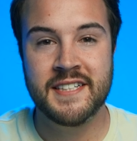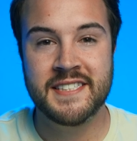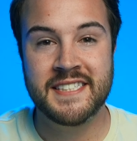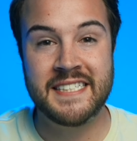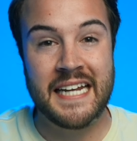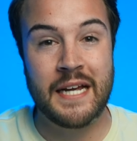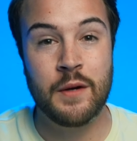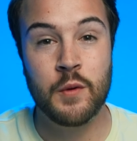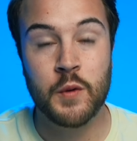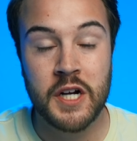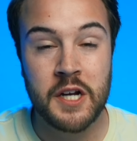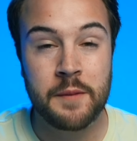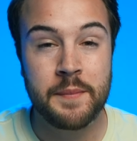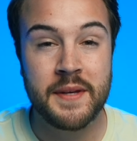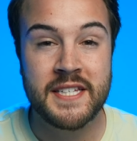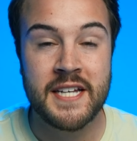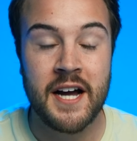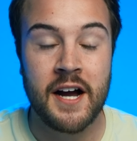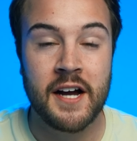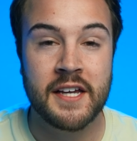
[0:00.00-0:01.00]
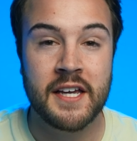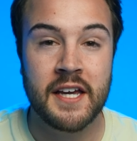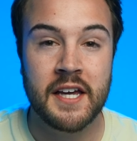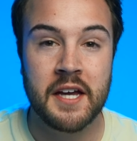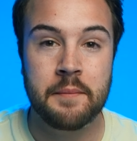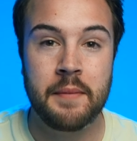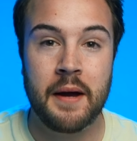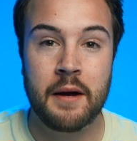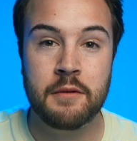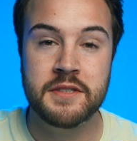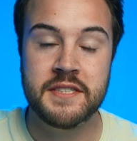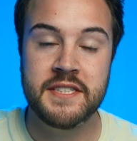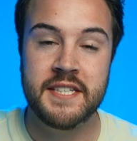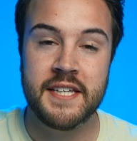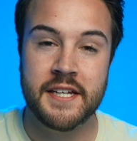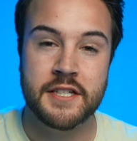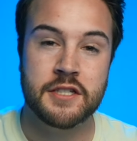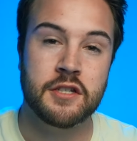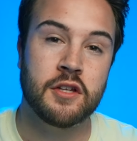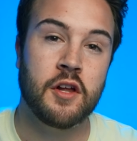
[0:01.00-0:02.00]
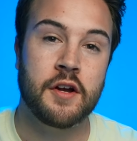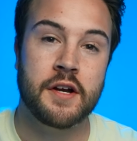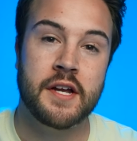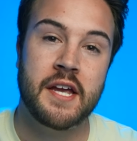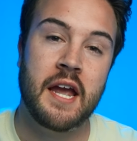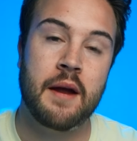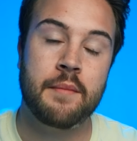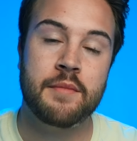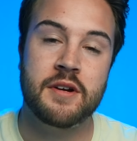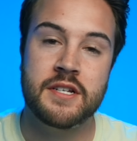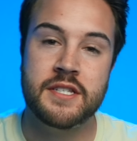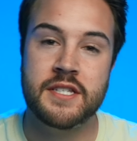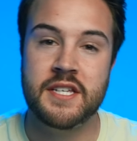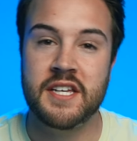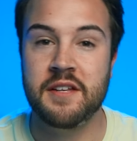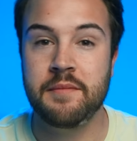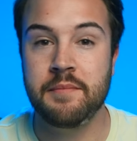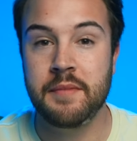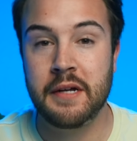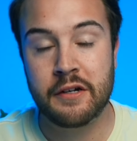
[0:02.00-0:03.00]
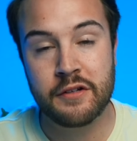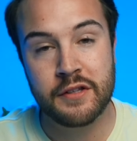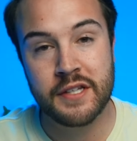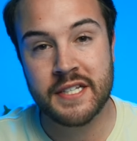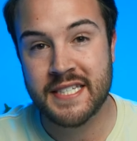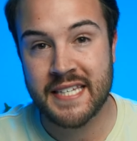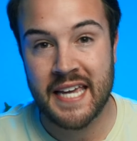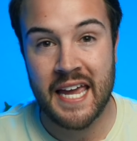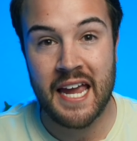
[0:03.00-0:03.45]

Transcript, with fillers: Today we're going to be talking about DSLR cameras and mirrorless